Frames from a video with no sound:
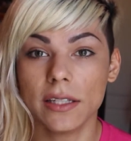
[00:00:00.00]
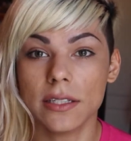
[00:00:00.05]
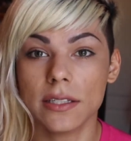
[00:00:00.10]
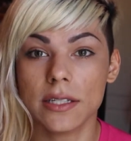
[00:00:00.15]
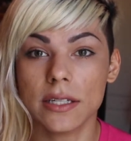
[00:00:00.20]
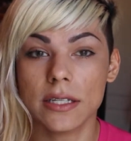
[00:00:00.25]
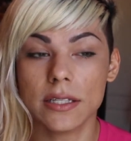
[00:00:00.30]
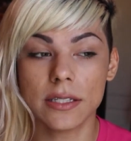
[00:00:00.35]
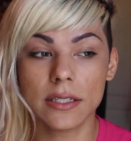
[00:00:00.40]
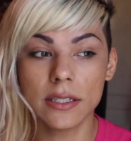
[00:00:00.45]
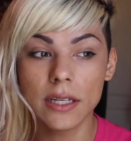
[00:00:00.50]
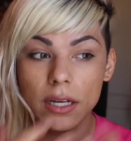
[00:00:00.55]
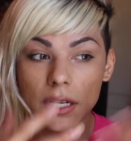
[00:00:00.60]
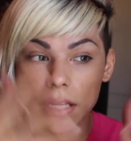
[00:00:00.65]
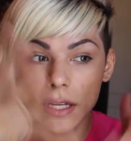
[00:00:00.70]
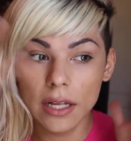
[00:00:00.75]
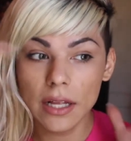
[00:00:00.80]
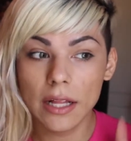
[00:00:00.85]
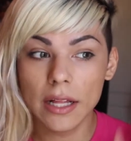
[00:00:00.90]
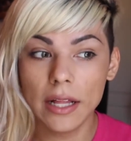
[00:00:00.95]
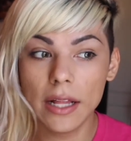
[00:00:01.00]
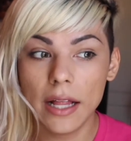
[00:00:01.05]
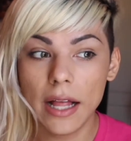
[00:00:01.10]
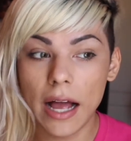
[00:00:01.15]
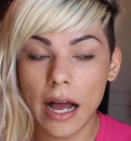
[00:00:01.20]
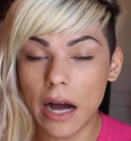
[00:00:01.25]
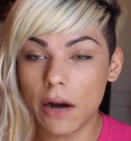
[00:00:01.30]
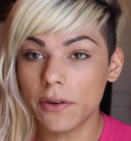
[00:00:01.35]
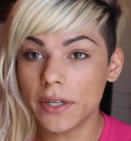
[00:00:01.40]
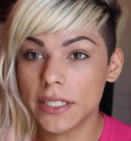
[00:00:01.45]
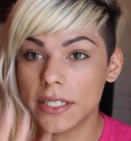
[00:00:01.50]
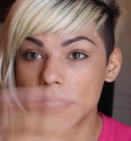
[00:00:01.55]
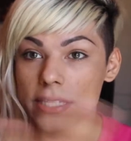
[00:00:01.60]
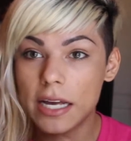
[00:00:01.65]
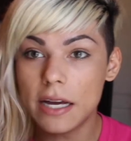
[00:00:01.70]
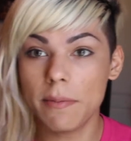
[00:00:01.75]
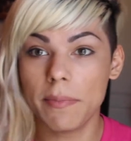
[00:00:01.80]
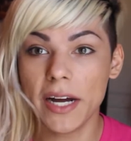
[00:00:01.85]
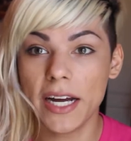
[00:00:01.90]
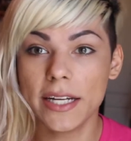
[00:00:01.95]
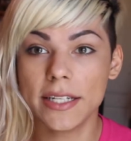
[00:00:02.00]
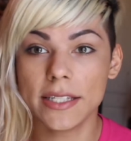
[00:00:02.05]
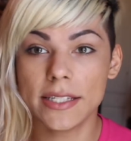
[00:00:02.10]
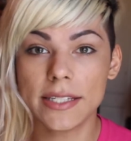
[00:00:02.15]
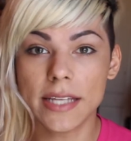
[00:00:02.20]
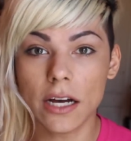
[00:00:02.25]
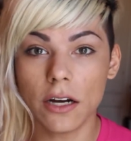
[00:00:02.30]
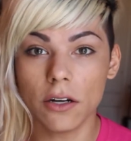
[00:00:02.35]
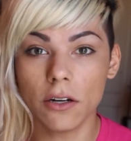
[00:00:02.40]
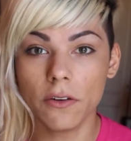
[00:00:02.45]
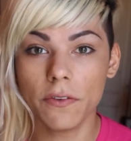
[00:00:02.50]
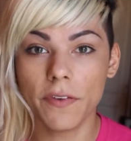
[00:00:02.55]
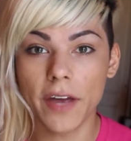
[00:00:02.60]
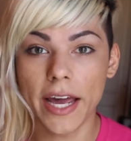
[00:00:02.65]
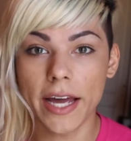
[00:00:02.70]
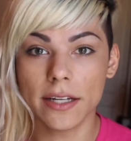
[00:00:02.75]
This is how it's set by itself,